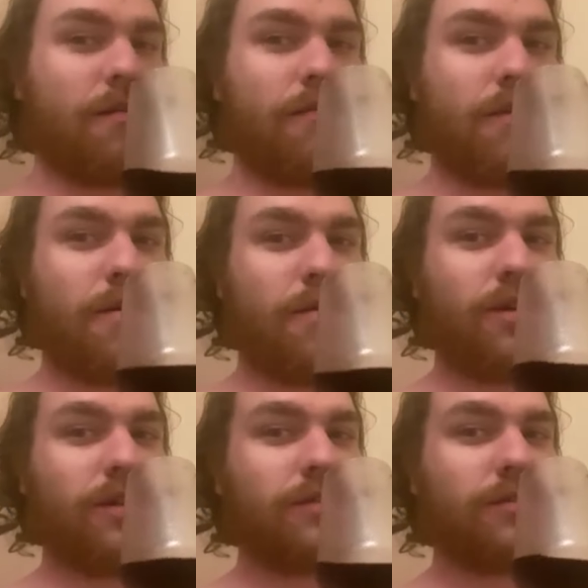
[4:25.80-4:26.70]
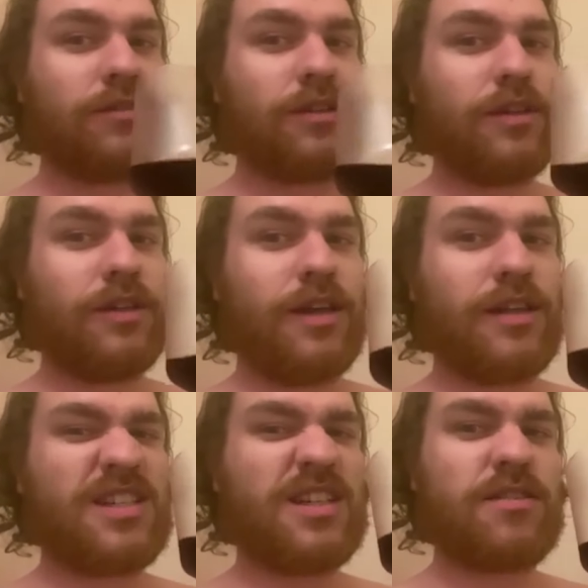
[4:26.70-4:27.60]
very well in
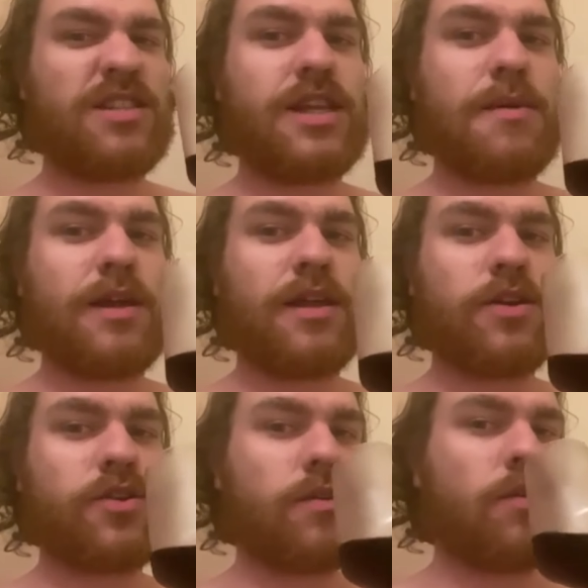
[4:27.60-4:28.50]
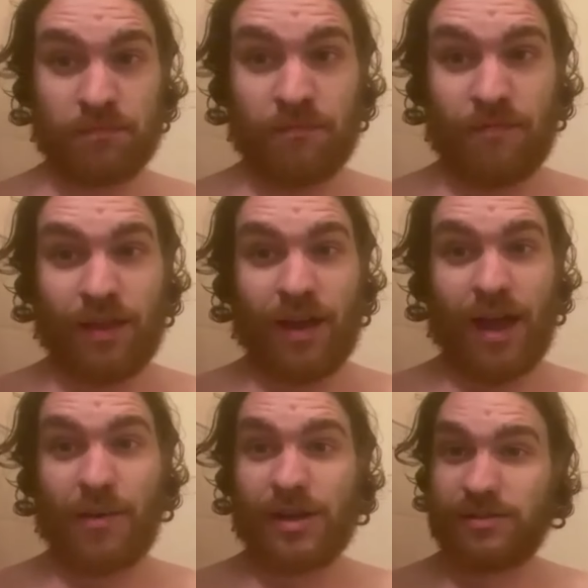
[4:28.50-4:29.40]
this little steamy condition.
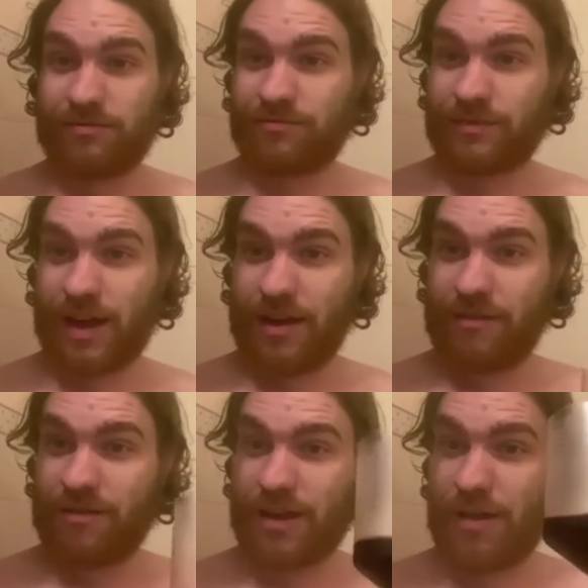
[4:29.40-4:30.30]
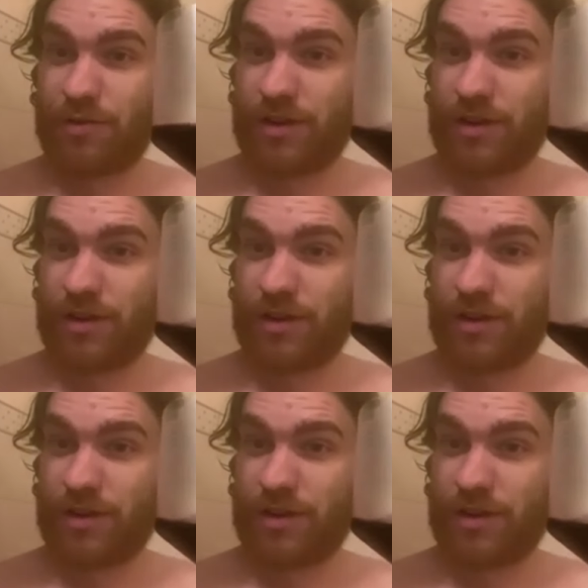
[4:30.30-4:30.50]
Anyways, uh, have a good